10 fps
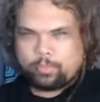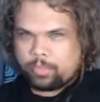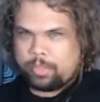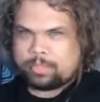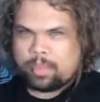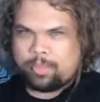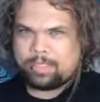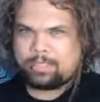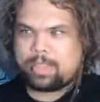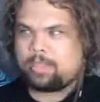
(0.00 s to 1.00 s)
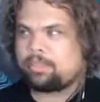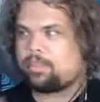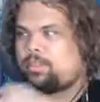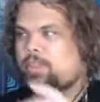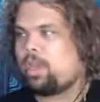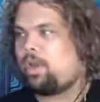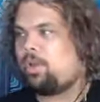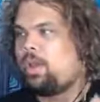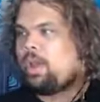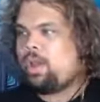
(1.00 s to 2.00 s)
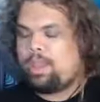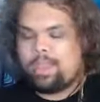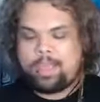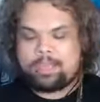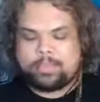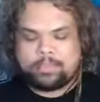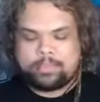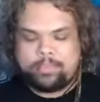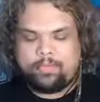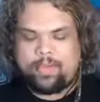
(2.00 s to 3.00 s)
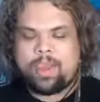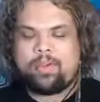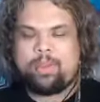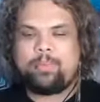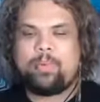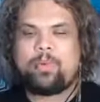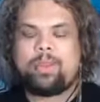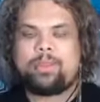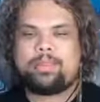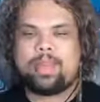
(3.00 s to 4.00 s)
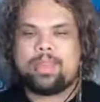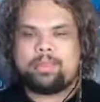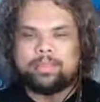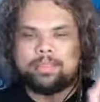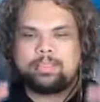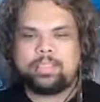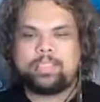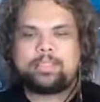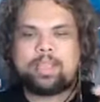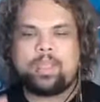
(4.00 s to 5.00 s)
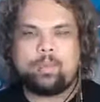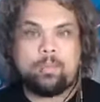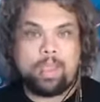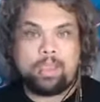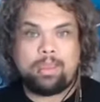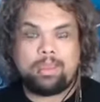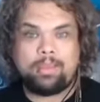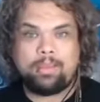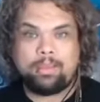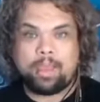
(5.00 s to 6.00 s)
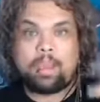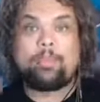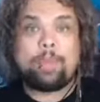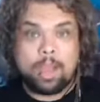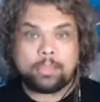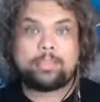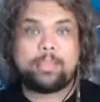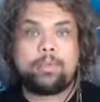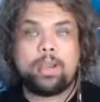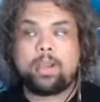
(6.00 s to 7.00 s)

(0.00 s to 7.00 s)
Does that make sense? So it's very important that the decisions that you make, that you're processing right